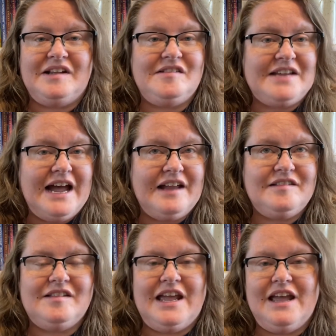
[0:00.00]

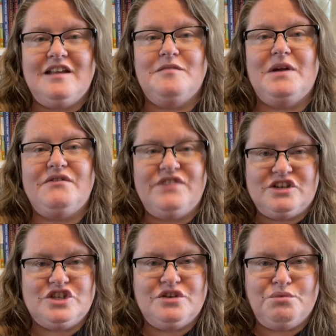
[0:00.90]
stats and my
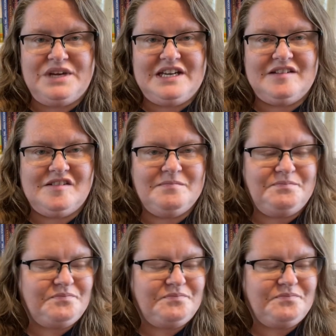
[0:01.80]
fiction reads.